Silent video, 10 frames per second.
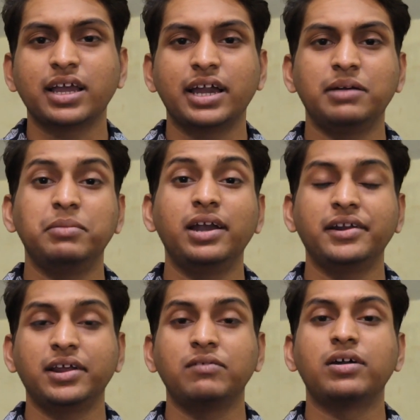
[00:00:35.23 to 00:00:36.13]
and build
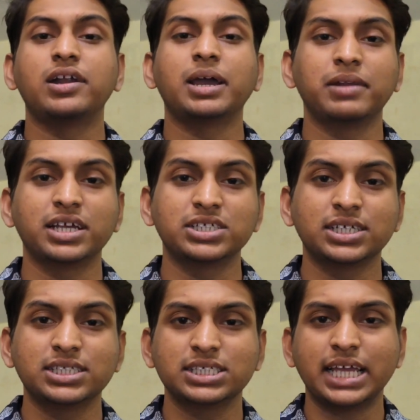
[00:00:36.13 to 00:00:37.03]
real-world
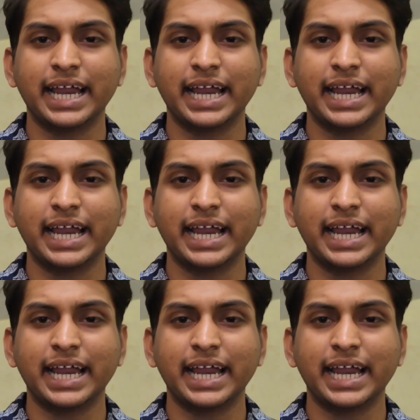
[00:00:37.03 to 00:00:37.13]
applications.